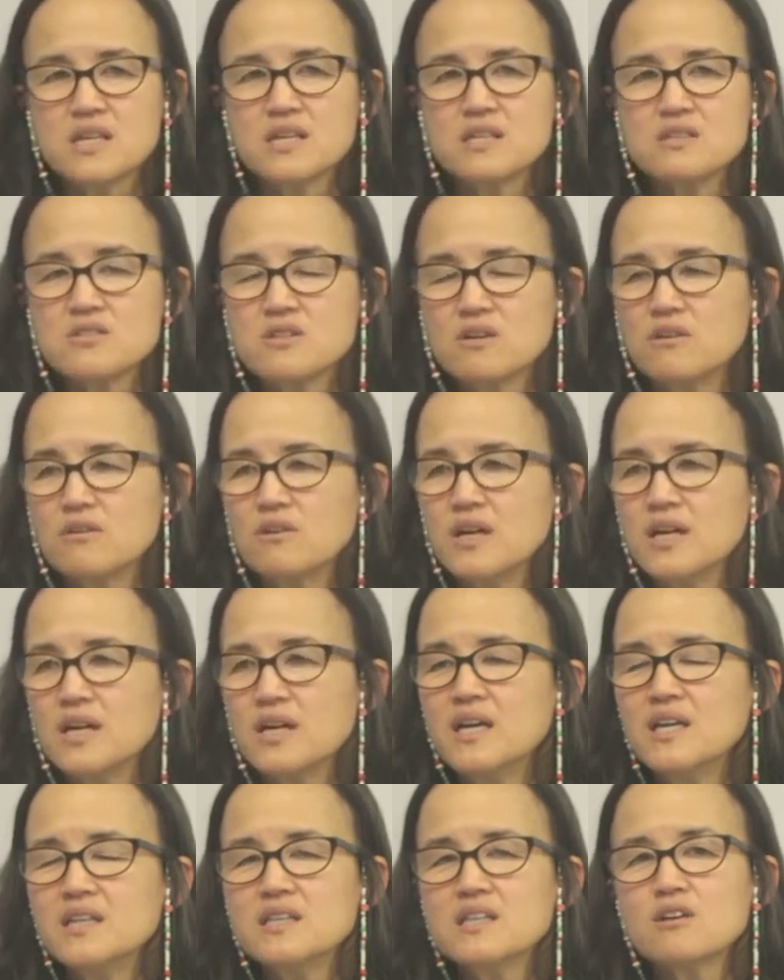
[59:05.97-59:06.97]
And so
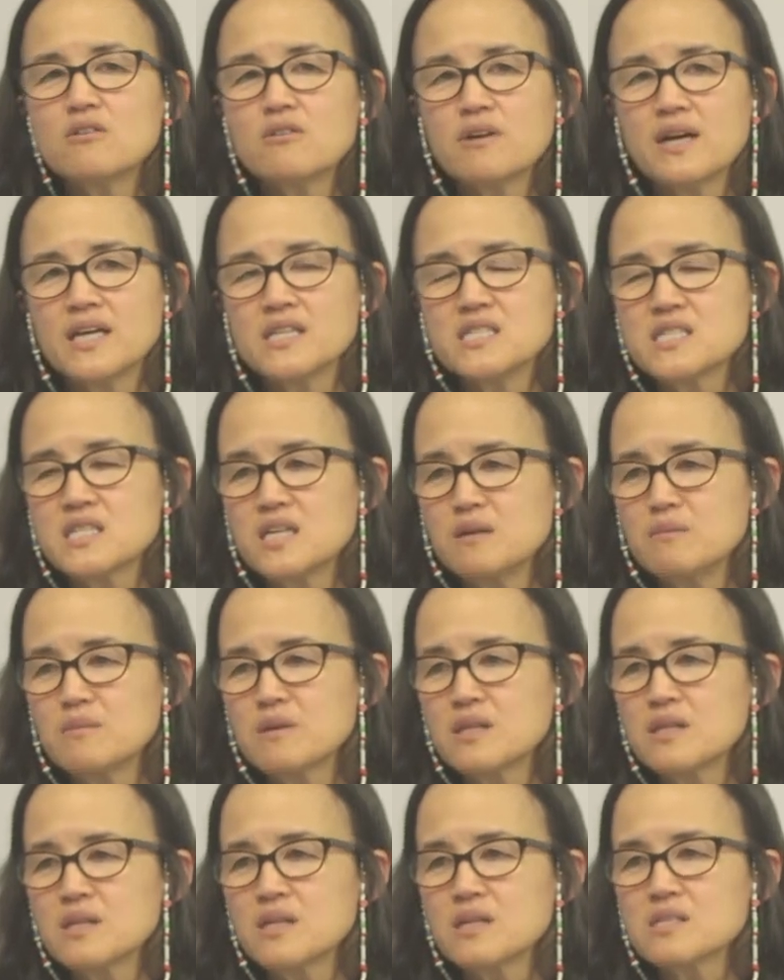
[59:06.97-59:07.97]
in the grand scheme
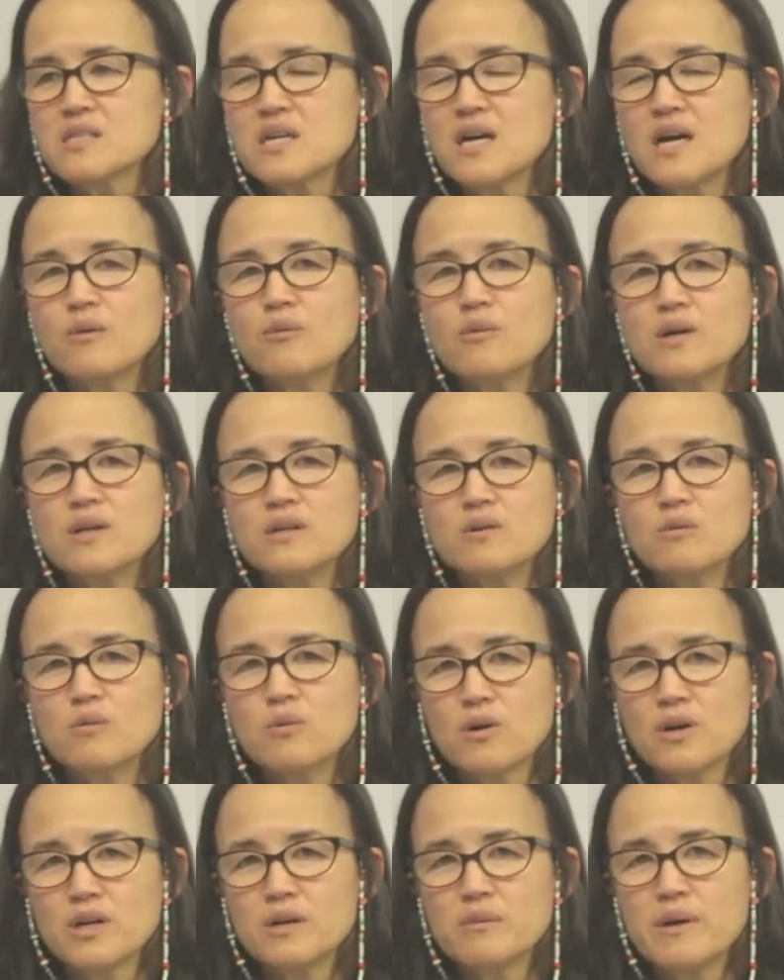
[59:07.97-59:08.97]
of things, I wouldn't
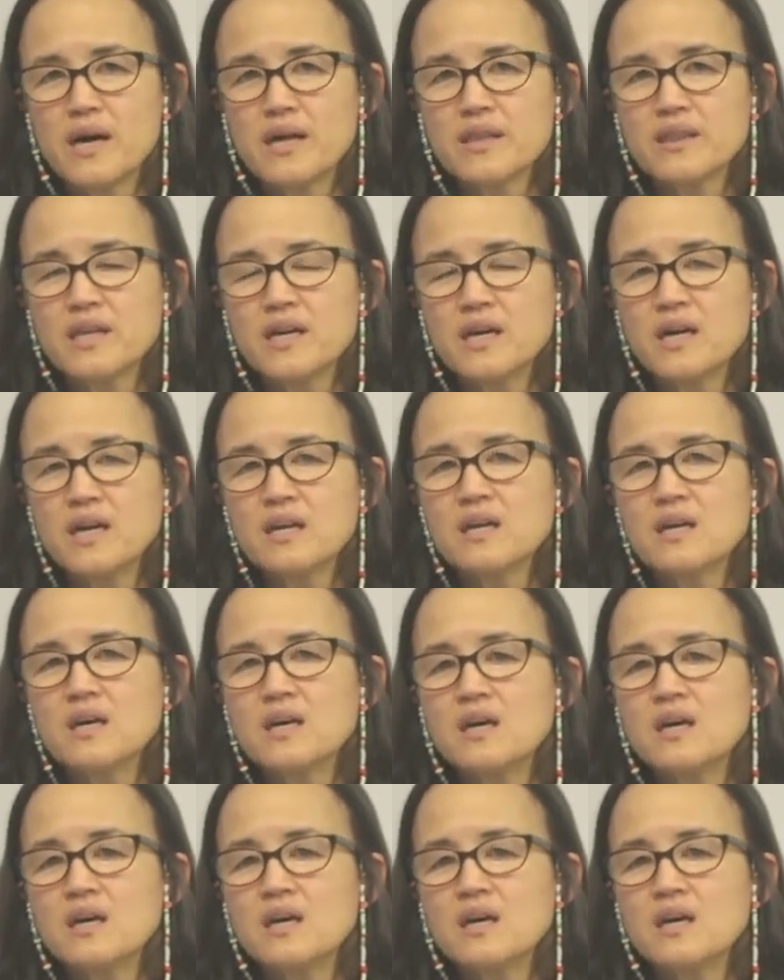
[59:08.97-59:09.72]
worry about that.